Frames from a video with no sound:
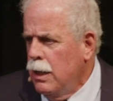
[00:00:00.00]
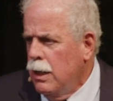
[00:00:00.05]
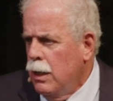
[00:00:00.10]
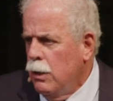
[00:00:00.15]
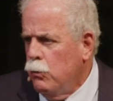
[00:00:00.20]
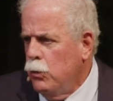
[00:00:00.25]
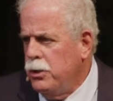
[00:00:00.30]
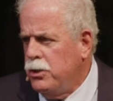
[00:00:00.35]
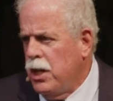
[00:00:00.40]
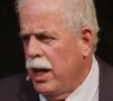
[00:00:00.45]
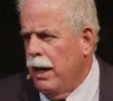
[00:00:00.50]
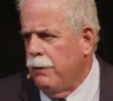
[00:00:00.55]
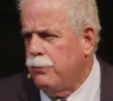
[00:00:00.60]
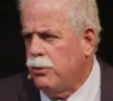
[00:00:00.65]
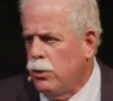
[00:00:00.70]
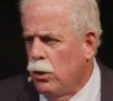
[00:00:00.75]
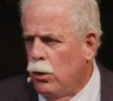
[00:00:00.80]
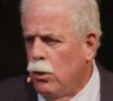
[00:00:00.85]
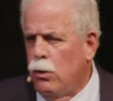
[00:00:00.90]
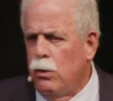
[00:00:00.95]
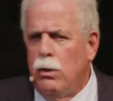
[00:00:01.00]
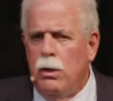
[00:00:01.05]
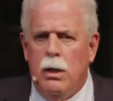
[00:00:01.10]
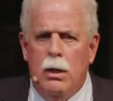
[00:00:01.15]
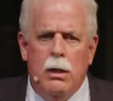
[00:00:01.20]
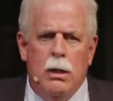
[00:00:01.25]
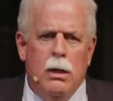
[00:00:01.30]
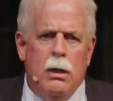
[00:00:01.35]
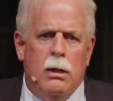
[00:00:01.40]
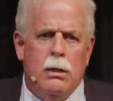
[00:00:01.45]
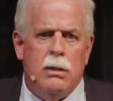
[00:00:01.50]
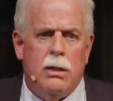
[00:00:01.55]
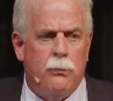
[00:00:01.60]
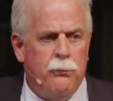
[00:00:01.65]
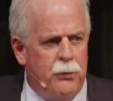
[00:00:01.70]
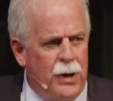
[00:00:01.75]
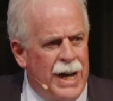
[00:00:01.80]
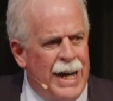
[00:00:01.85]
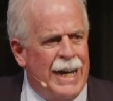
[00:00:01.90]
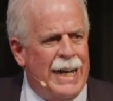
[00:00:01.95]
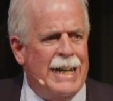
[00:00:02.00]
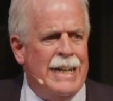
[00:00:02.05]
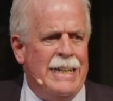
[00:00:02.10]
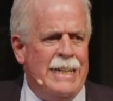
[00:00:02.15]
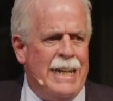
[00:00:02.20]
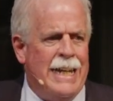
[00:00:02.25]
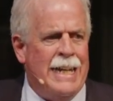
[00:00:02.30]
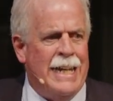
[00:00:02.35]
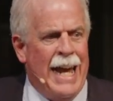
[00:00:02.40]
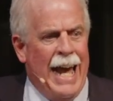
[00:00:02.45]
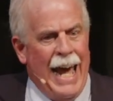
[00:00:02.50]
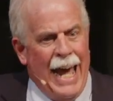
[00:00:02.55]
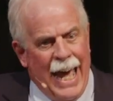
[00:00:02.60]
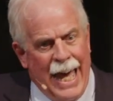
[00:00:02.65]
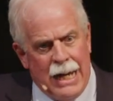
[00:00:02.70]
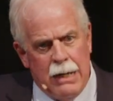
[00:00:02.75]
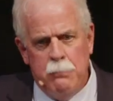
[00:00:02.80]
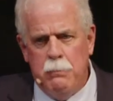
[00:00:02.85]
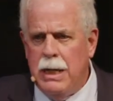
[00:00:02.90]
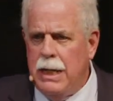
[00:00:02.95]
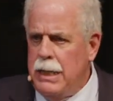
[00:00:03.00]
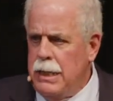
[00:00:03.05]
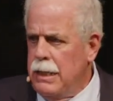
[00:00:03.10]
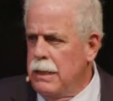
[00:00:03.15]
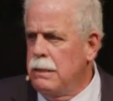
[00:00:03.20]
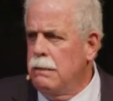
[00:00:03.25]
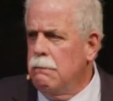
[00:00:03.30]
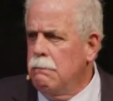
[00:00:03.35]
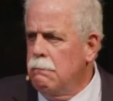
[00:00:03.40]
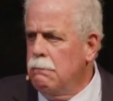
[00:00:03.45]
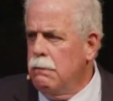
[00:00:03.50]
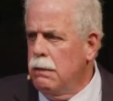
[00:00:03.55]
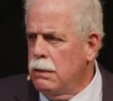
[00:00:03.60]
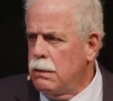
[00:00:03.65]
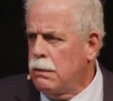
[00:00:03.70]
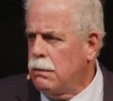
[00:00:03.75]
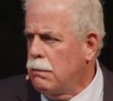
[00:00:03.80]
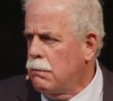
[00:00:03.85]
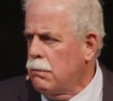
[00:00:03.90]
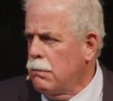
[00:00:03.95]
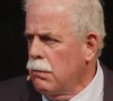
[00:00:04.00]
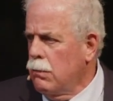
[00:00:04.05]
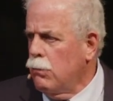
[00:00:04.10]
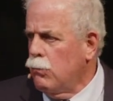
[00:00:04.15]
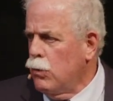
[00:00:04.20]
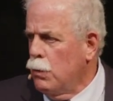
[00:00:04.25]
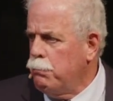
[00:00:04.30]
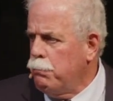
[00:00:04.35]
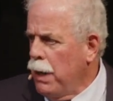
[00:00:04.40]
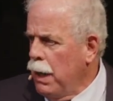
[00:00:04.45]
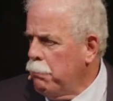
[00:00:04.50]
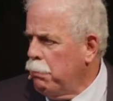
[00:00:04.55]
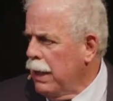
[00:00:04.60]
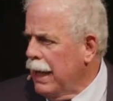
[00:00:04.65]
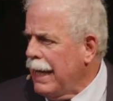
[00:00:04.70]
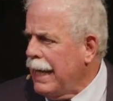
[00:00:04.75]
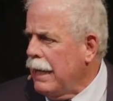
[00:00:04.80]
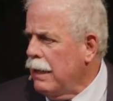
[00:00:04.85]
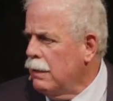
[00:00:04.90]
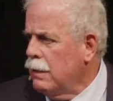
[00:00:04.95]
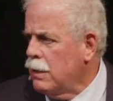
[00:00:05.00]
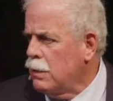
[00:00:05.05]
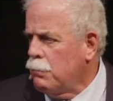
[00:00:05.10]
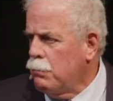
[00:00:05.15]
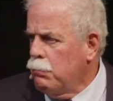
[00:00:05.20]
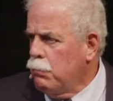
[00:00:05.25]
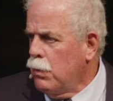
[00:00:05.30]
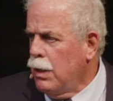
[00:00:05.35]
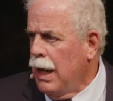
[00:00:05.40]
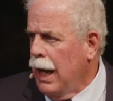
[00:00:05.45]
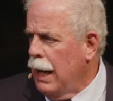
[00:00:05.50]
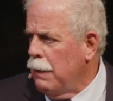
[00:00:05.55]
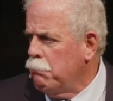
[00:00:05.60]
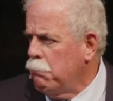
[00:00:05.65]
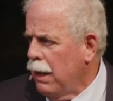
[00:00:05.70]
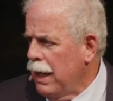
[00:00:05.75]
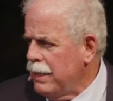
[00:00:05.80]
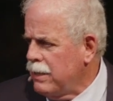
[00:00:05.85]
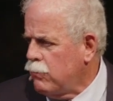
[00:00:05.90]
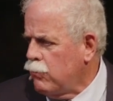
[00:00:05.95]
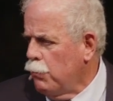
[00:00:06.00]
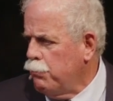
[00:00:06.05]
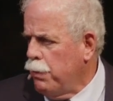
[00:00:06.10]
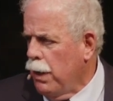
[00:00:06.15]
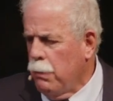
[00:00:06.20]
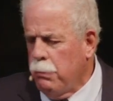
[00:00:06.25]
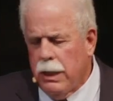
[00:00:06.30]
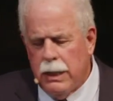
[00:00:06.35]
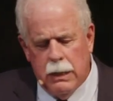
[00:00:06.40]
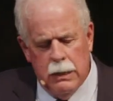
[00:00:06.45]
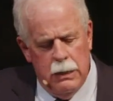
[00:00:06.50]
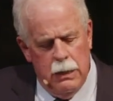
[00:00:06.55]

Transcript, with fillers: which have so defined and animated this republic, this God blessed republic,